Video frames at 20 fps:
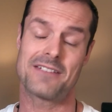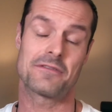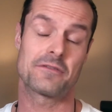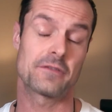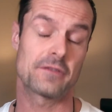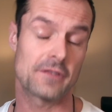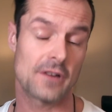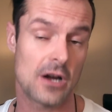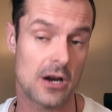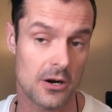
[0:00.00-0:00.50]

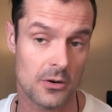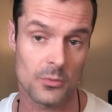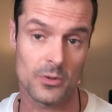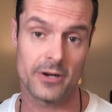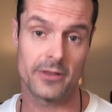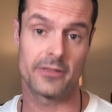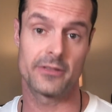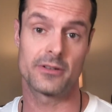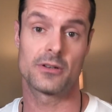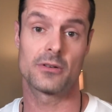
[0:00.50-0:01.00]
far
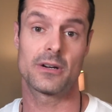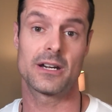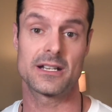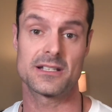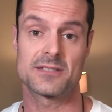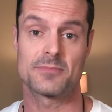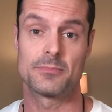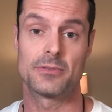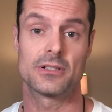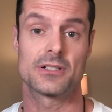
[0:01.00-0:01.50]
one of the
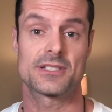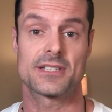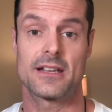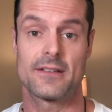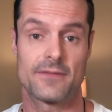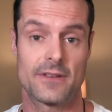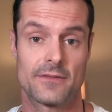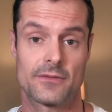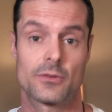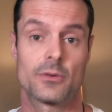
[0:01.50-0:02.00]
greatest books
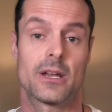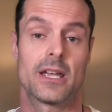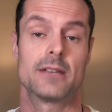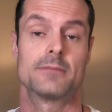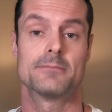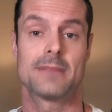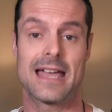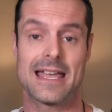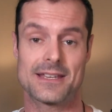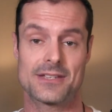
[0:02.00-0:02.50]
I've ever
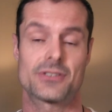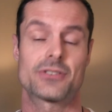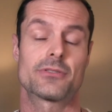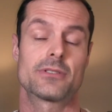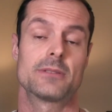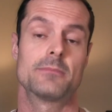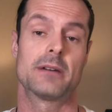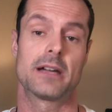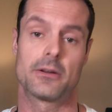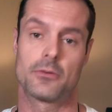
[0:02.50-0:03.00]
read,
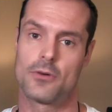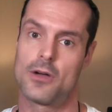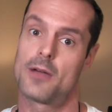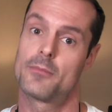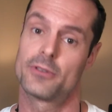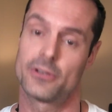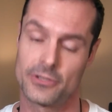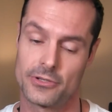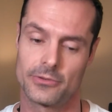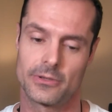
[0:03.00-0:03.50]
Mastery by
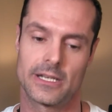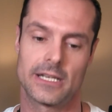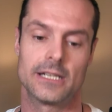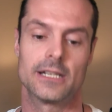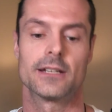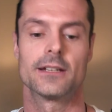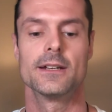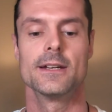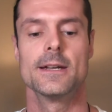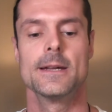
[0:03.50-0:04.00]
Robert Greene.